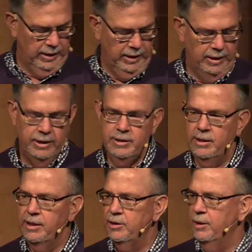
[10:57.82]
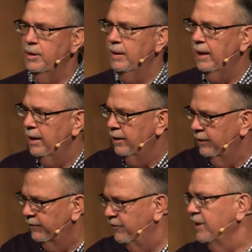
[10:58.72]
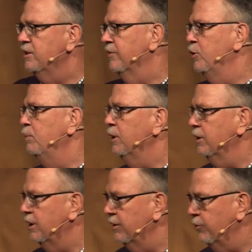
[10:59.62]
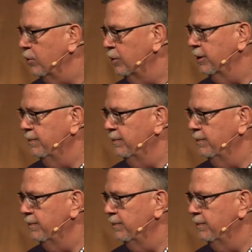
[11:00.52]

And here's another face of humility, if you would.